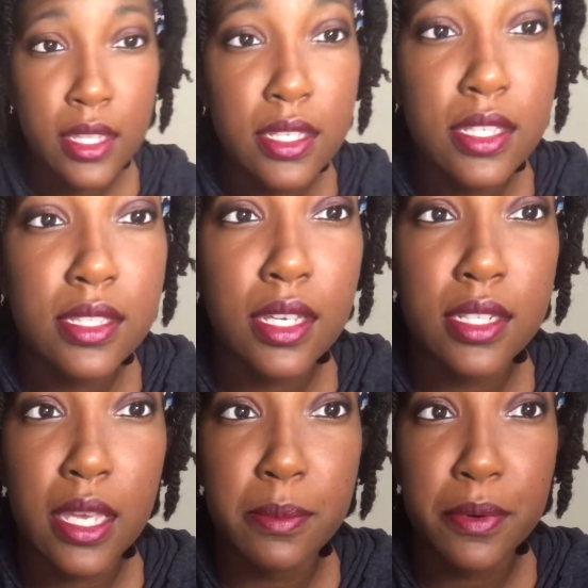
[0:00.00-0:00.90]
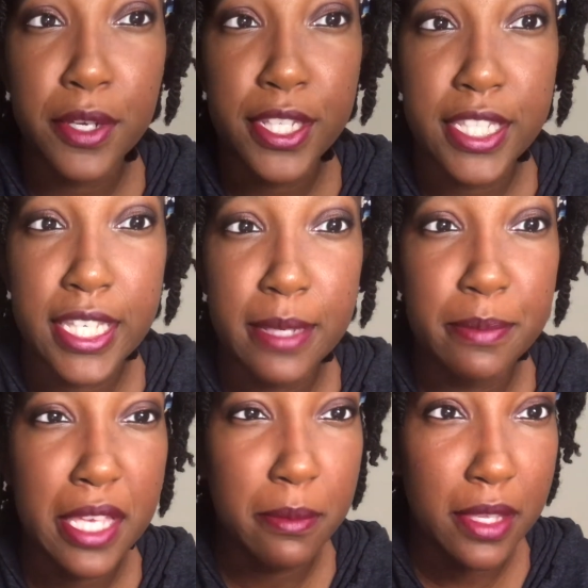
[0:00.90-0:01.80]
This is such a pretty
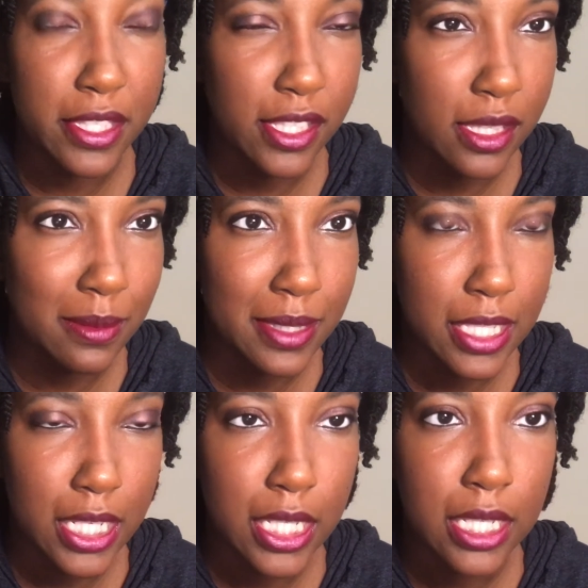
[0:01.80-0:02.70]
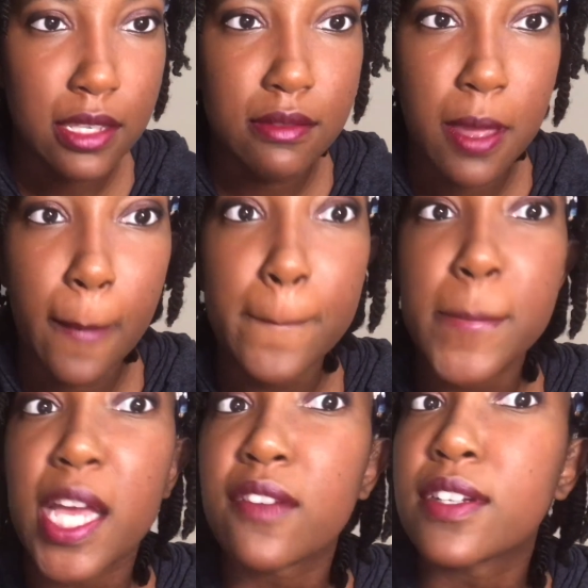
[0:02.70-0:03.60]
pigmented lipstick.
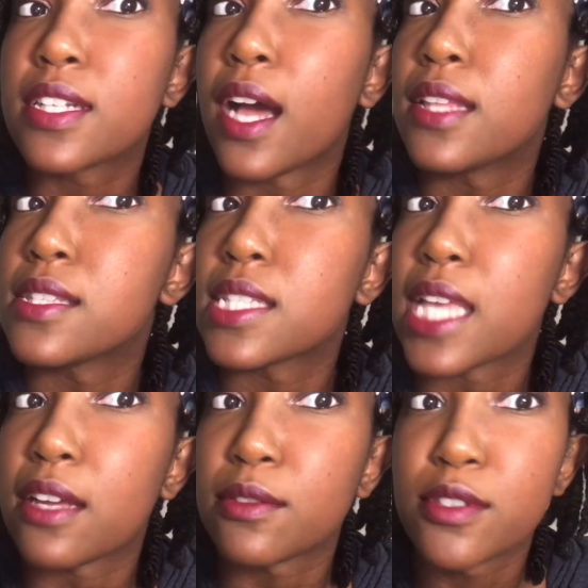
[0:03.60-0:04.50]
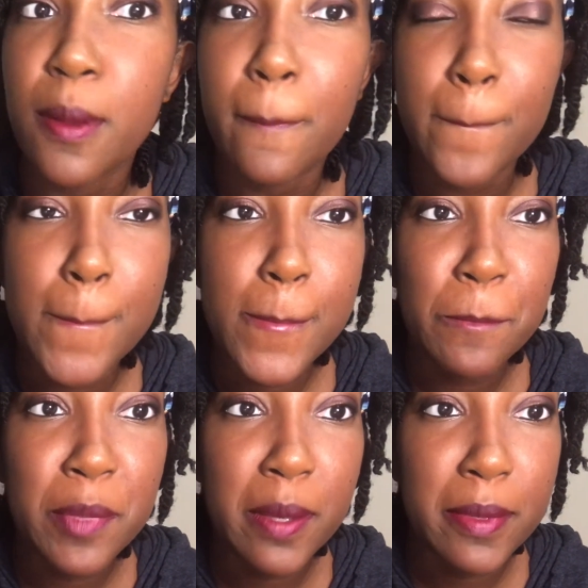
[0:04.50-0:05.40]
I forgot this is how
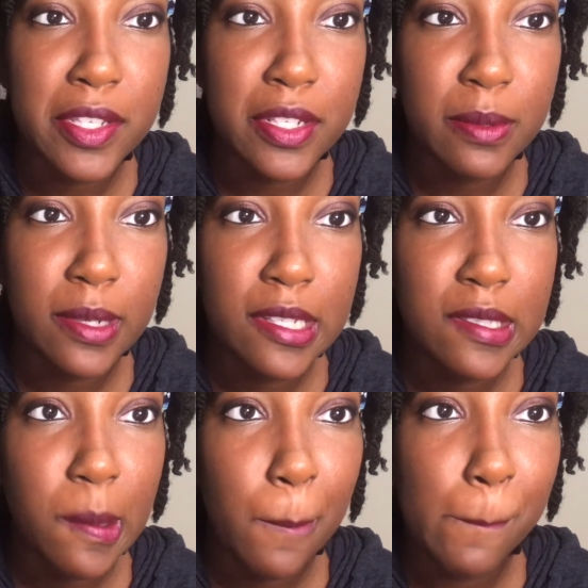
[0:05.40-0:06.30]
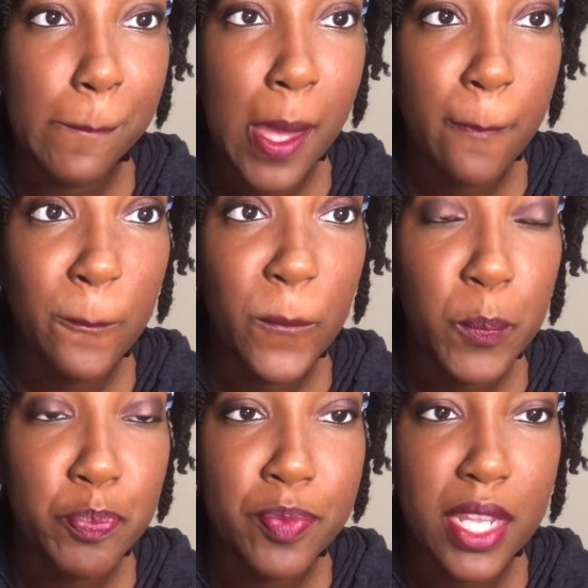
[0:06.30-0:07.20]
pigmented it was.
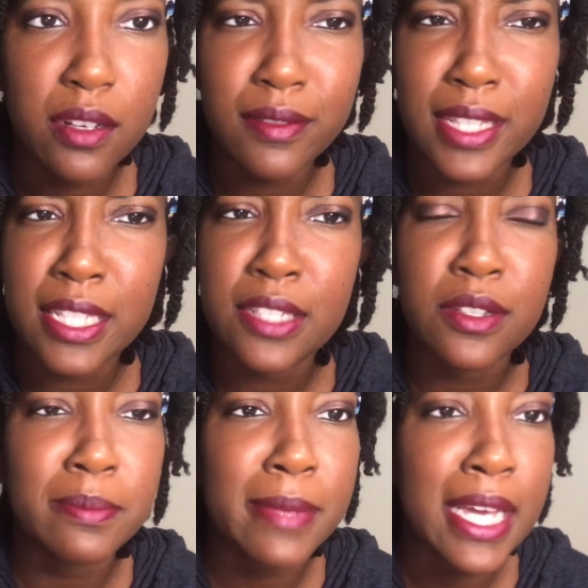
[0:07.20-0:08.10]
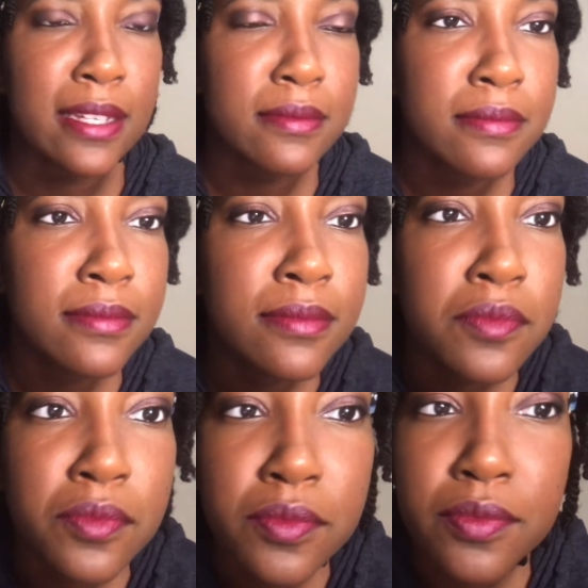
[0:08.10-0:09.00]
I don't think these are matte,
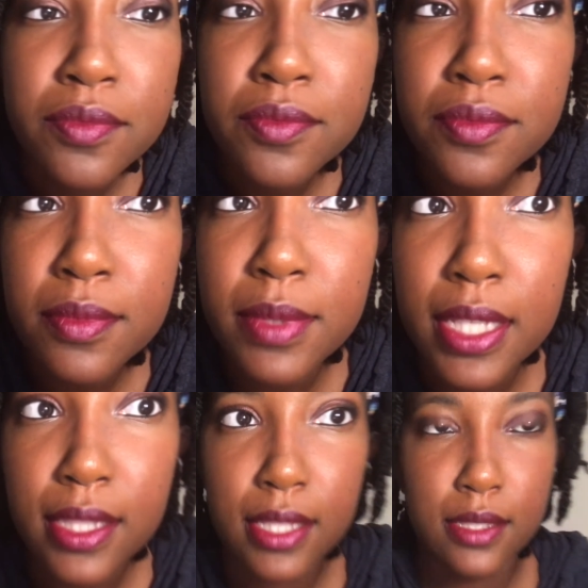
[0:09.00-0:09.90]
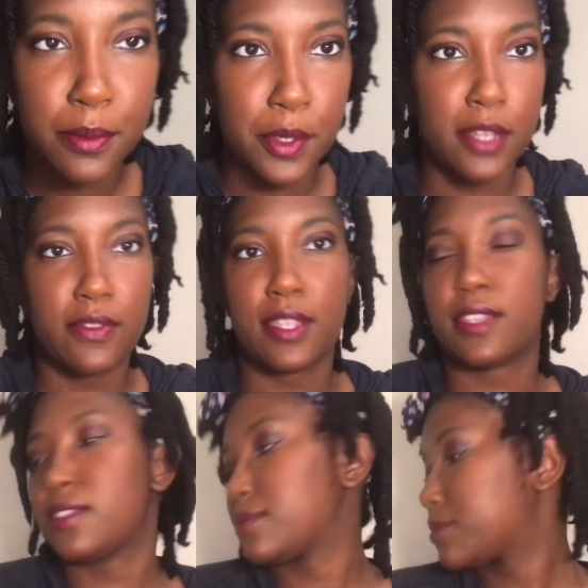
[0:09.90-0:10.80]
but I think that's a pretty finish.